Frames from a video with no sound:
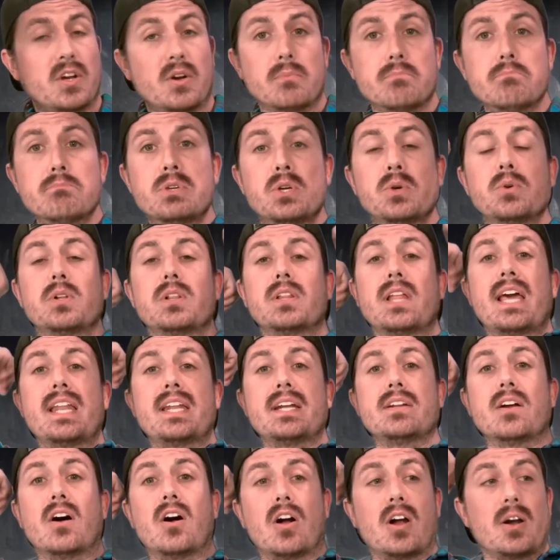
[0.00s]
her
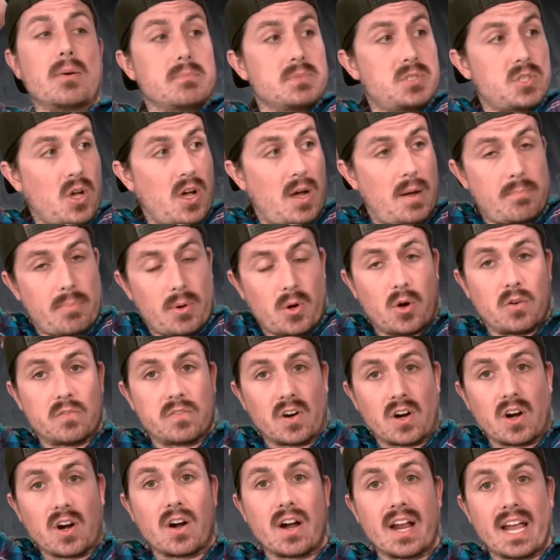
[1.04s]
mutilated arms up
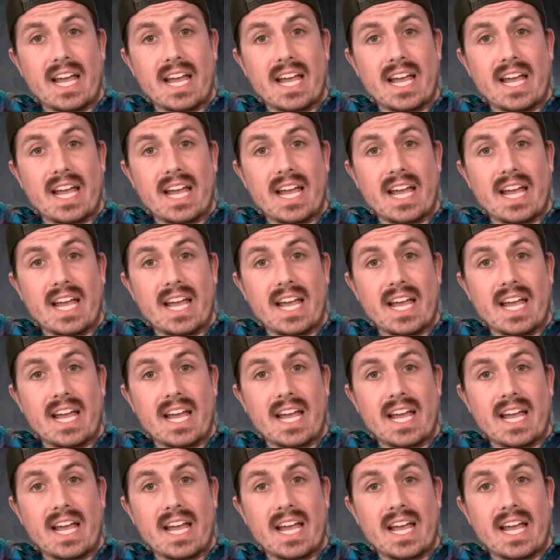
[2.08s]
over her